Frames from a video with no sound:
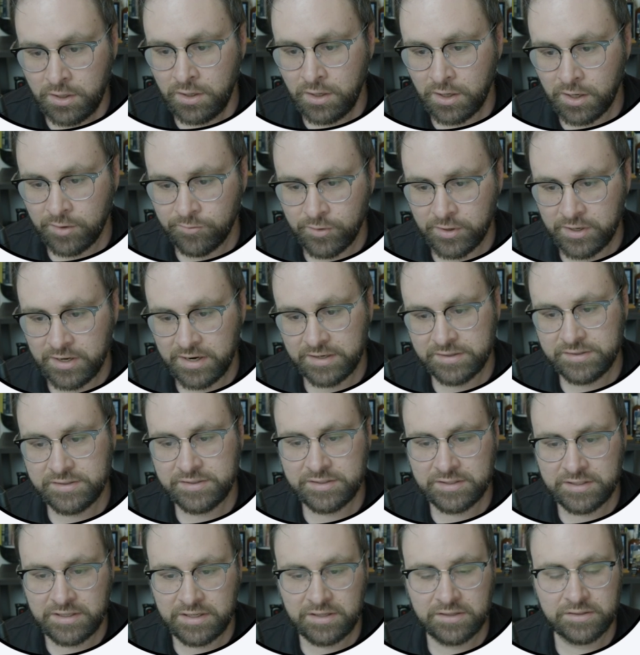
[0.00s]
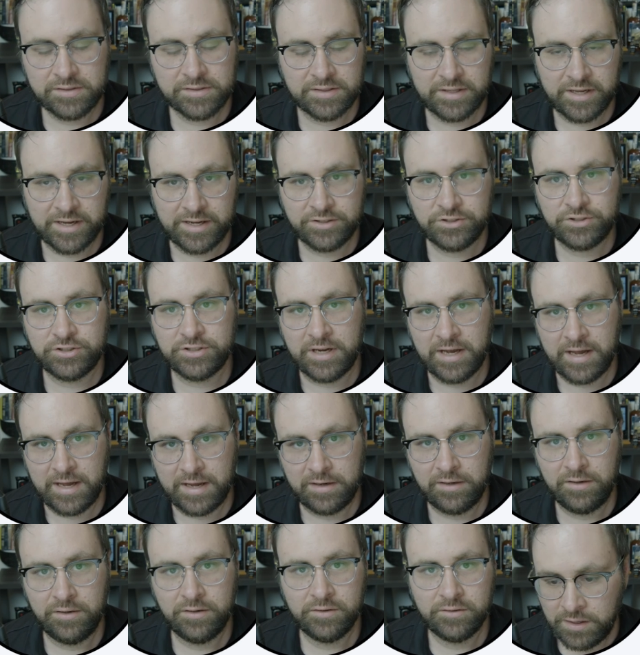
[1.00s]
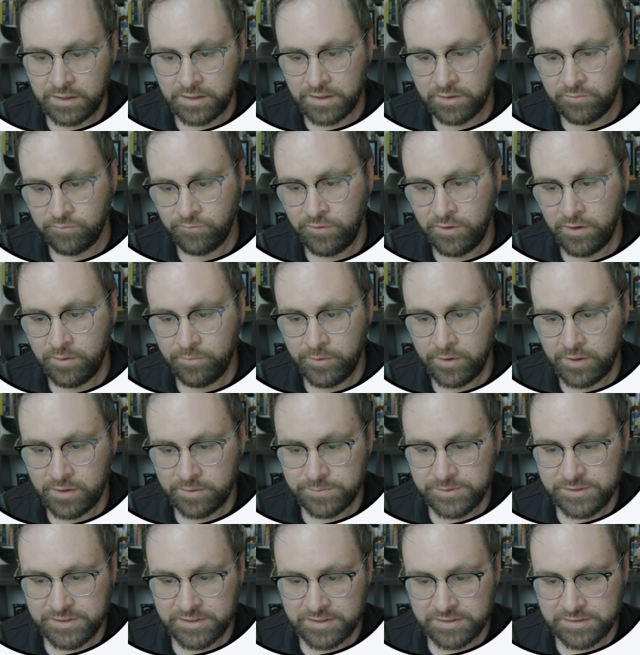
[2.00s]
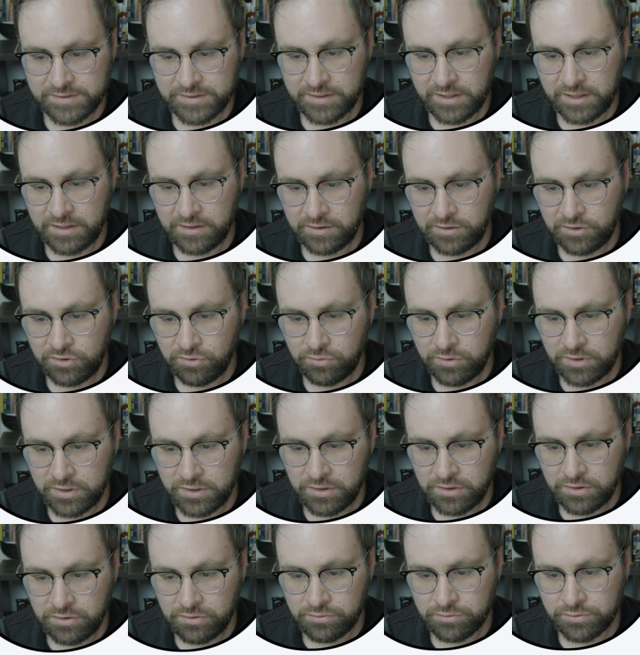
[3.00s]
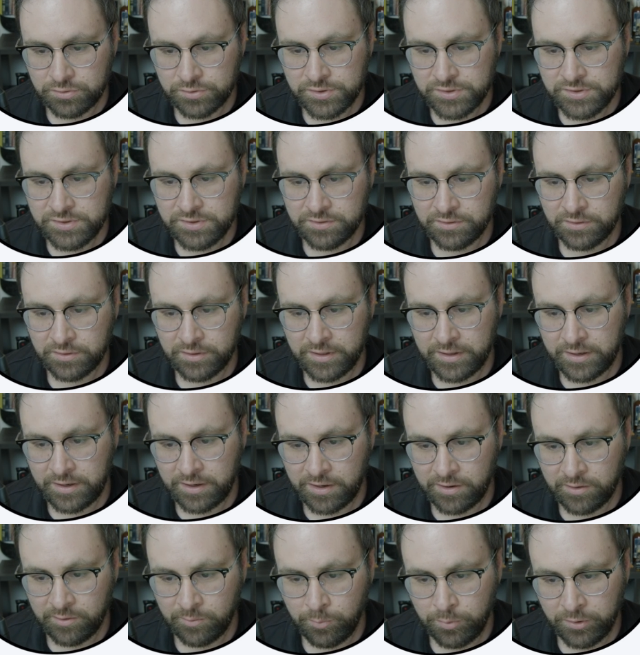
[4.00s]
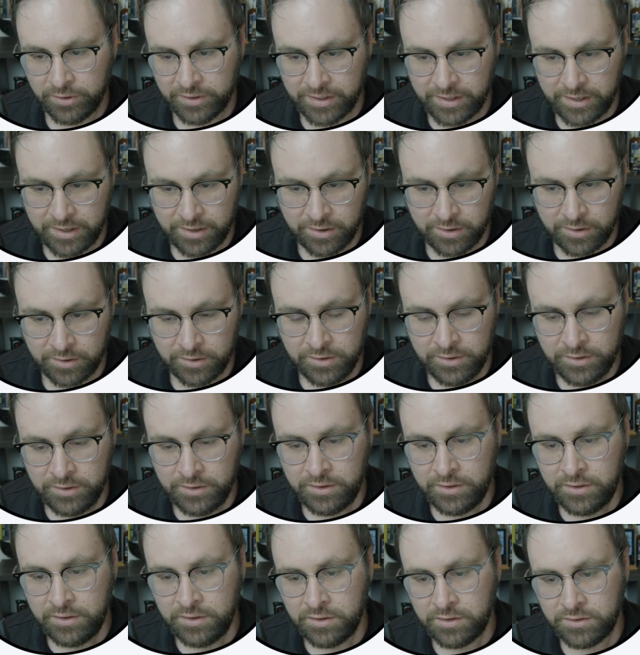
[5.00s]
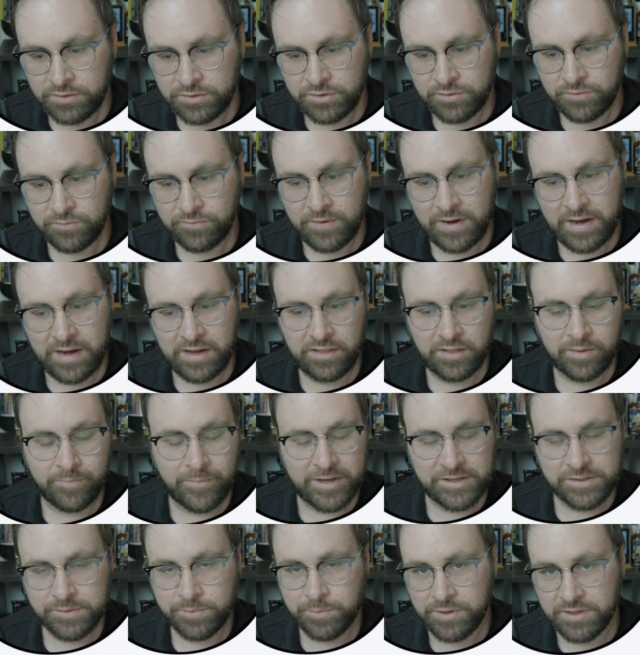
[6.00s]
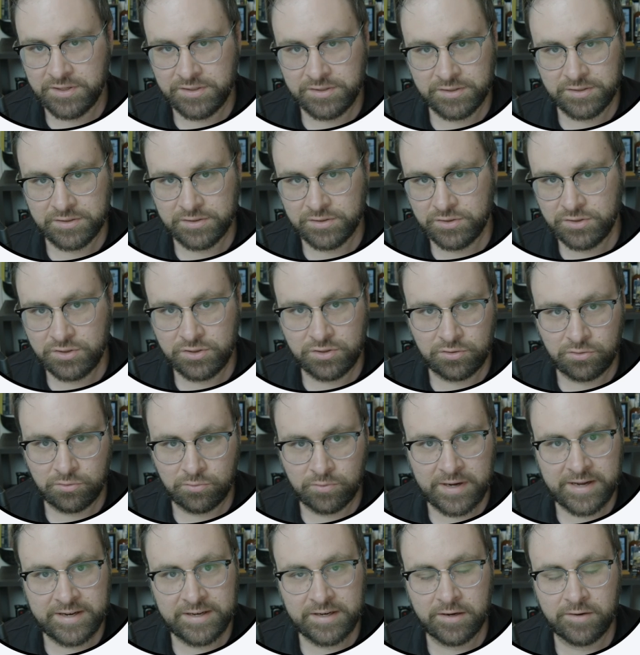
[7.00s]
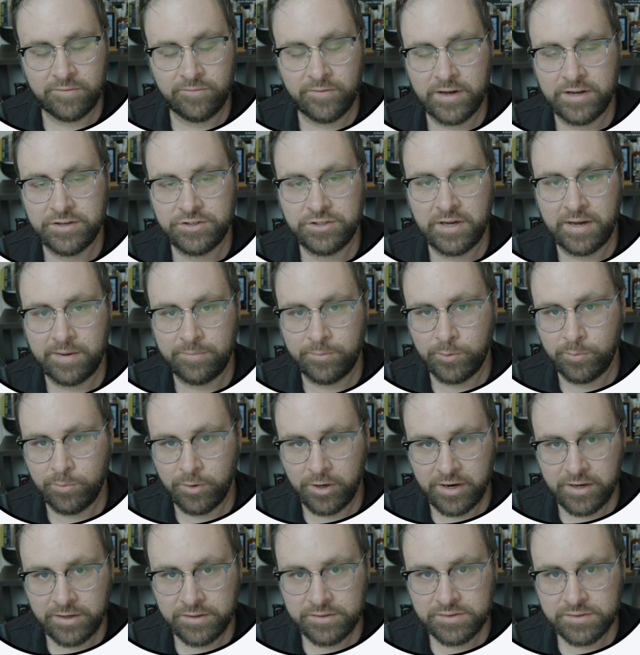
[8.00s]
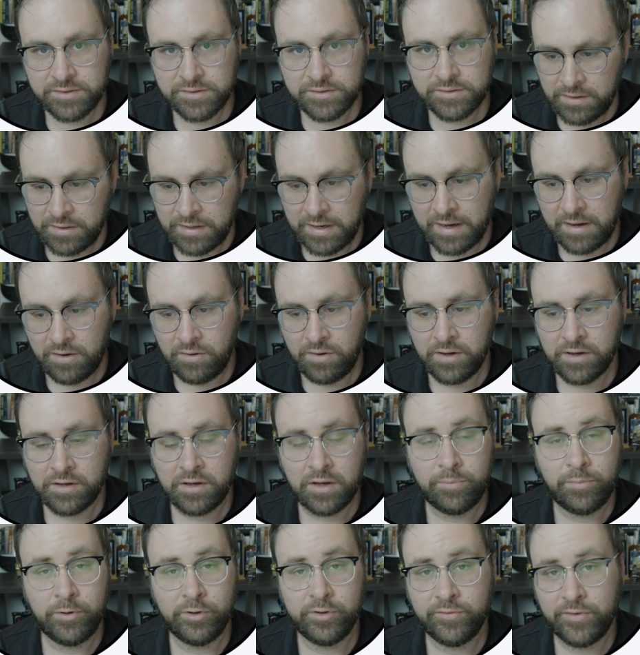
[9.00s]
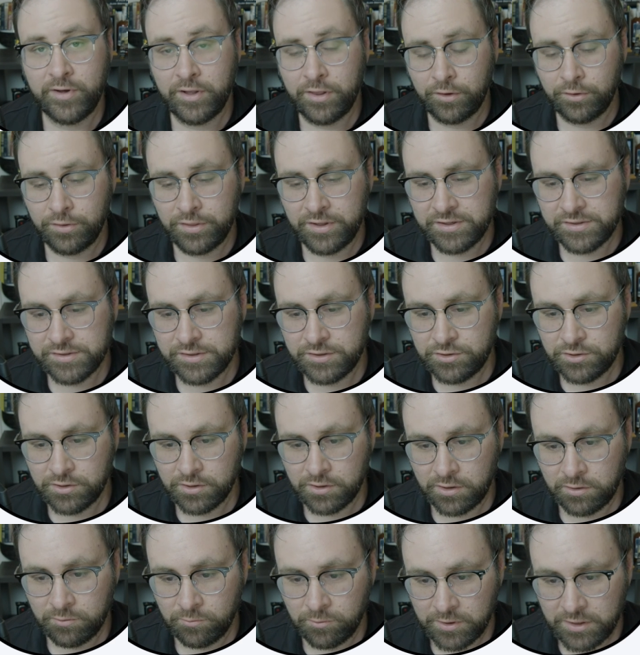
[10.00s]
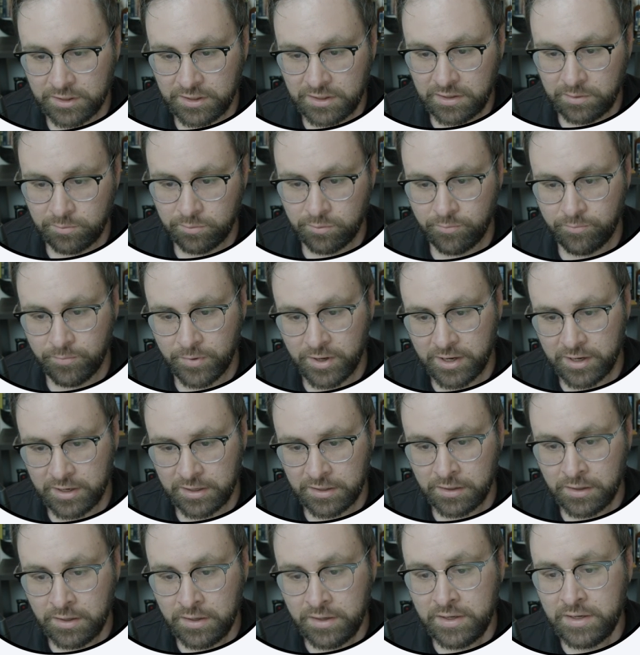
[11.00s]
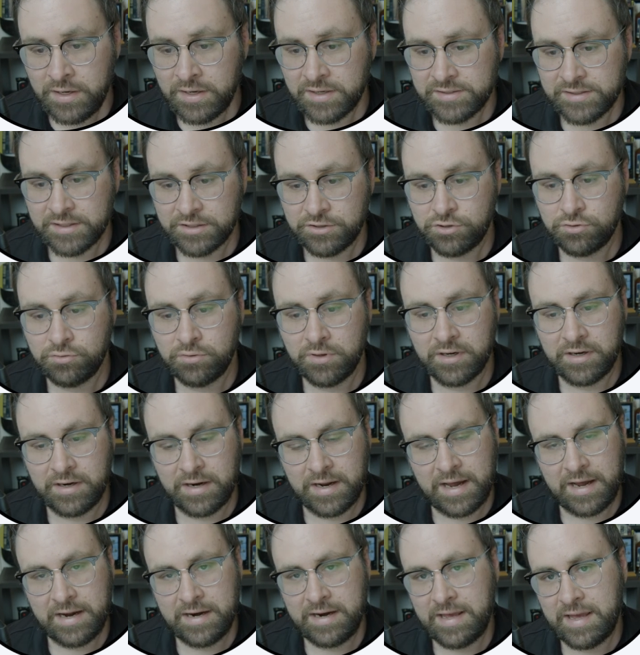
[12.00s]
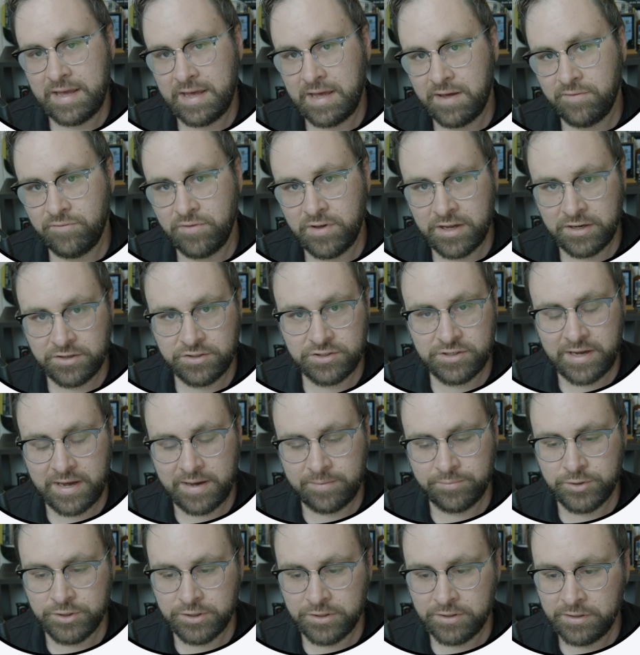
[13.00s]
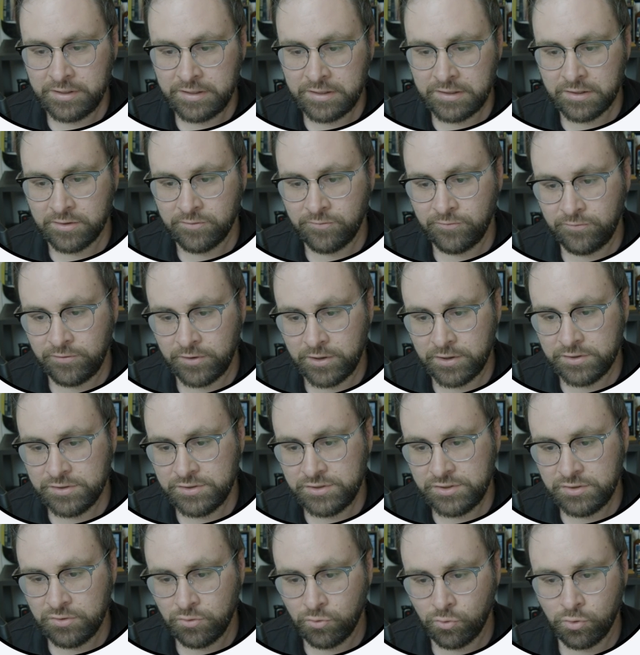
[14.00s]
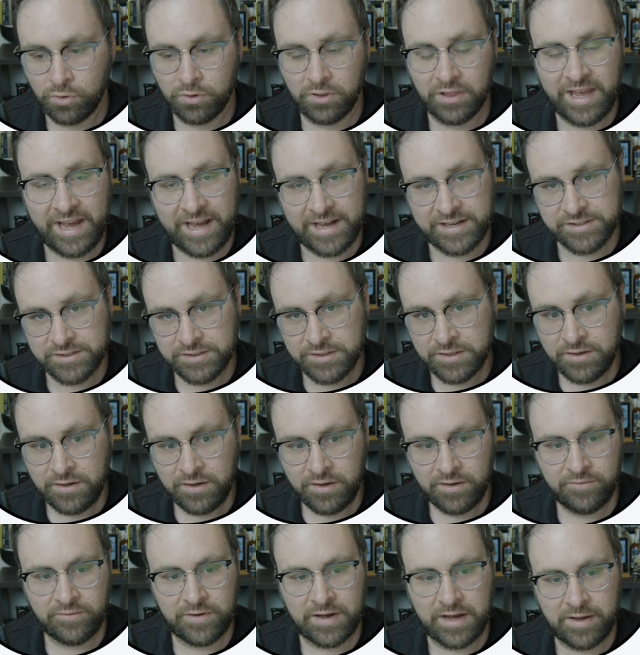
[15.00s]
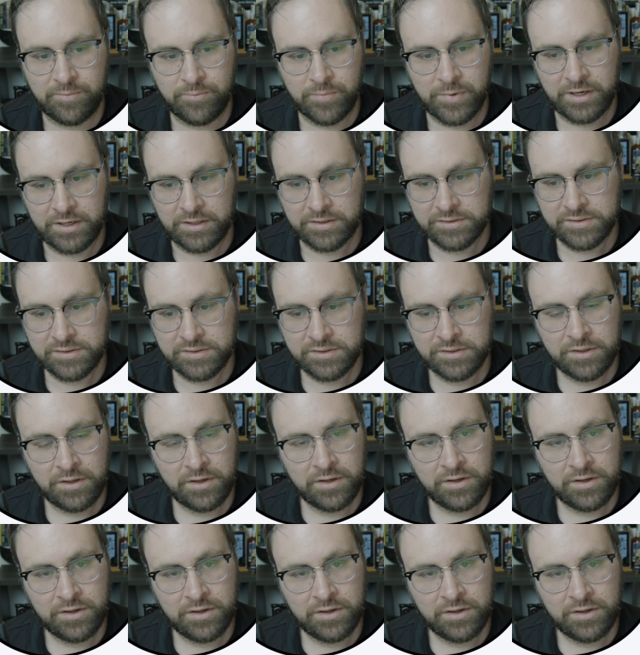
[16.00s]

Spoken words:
of the next scene/shot. And then Filmhub says that you can use their player to find the best places to identify chapter breaks. Now, a couple of other things that you're going to want to keep in mind is that you cannot have a chapter in the first or last 5 minutes.